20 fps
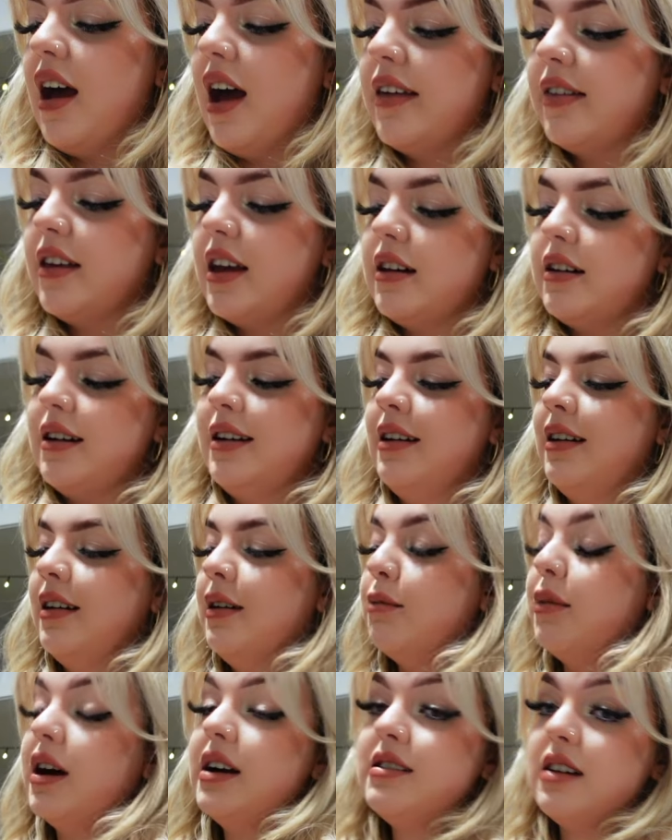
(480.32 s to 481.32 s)
And then
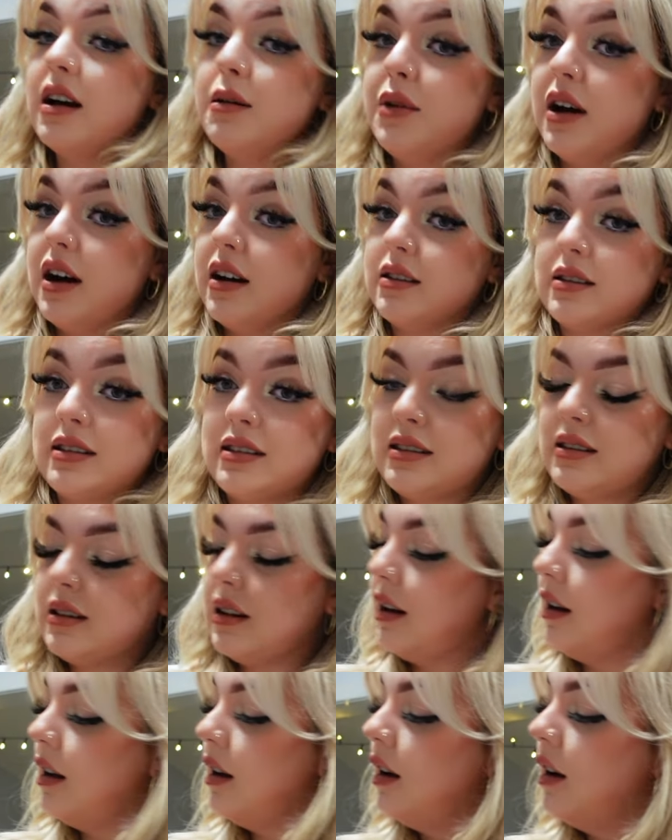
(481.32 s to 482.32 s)
my dumbass
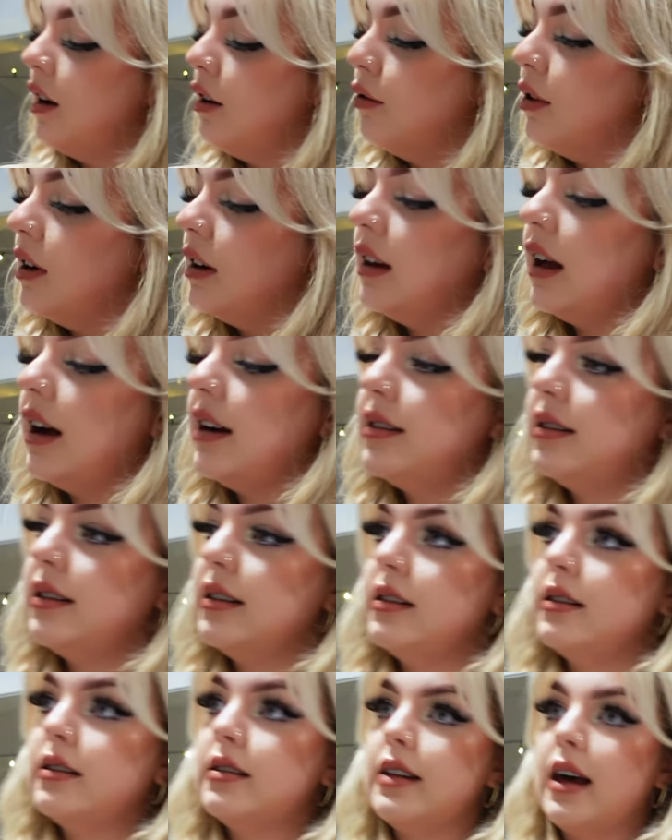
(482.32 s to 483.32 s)

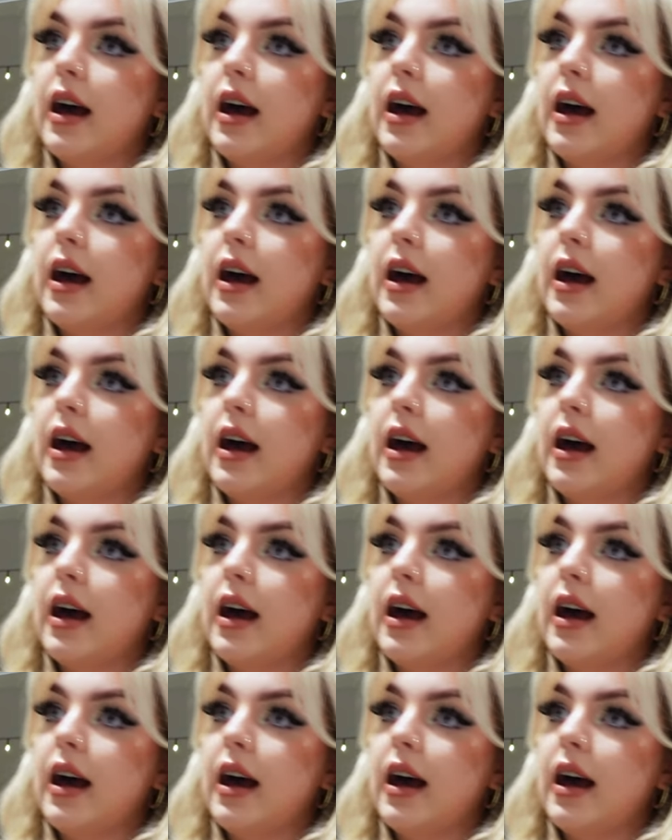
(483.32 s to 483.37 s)
realizes